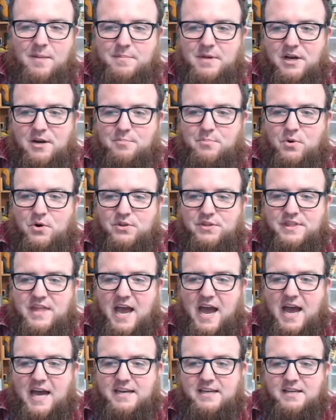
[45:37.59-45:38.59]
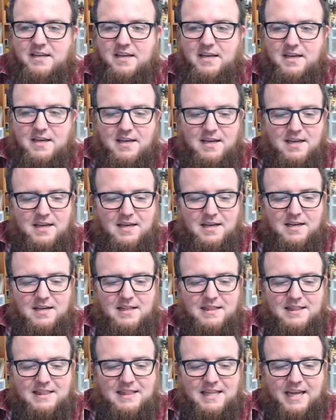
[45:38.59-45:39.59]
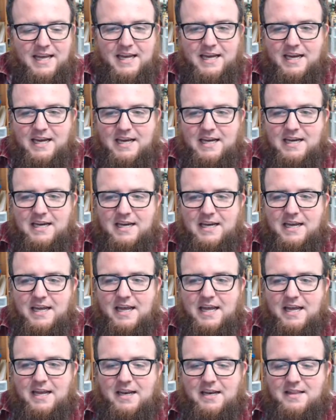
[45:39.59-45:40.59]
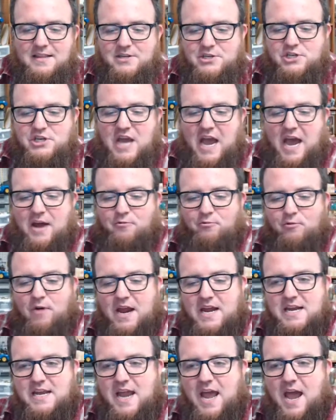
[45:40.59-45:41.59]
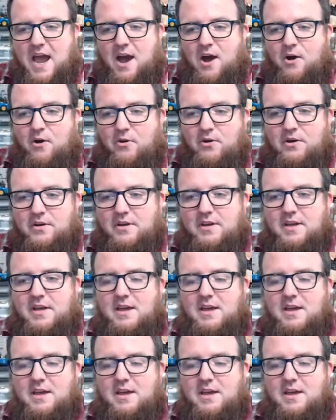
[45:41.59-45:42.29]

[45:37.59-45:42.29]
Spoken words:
I'm going to put that link in the chat right now.